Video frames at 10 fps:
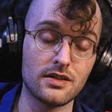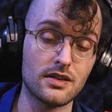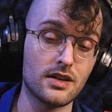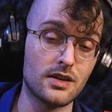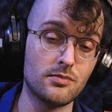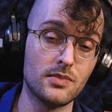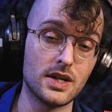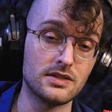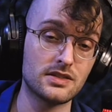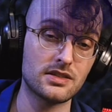god,
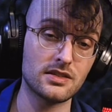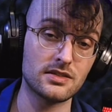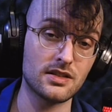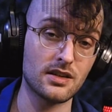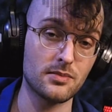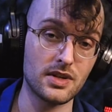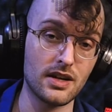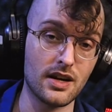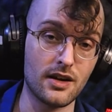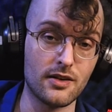months, is gonna be
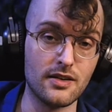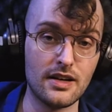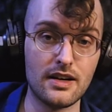how